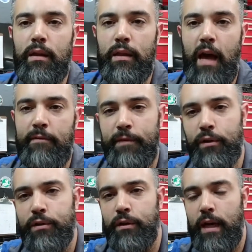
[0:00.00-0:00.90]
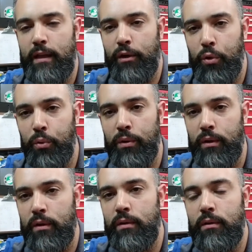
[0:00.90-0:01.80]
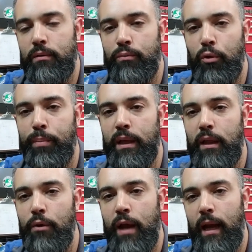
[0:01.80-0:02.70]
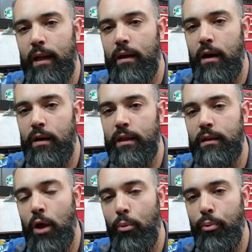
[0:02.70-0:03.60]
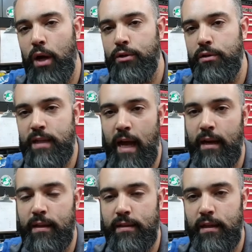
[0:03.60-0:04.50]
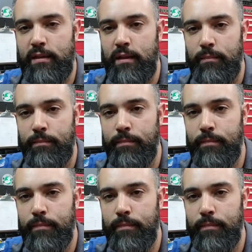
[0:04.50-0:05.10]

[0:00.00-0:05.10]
that filter and the cooler will be located on the low pressure side of the system.